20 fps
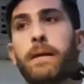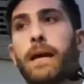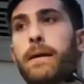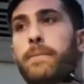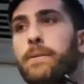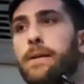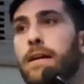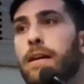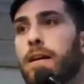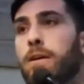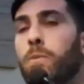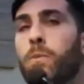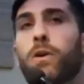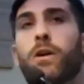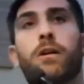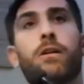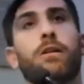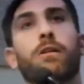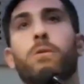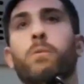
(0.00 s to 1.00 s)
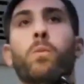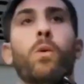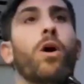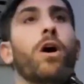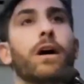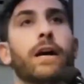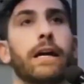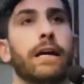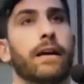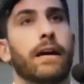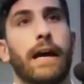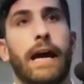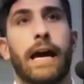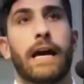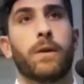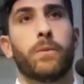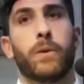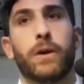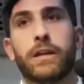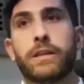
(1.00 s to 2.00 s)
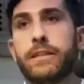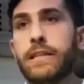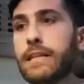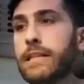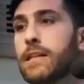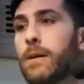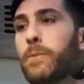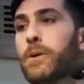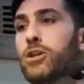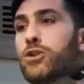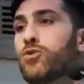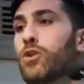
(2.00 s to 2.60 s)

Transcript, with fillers: that maybe we're walking and we see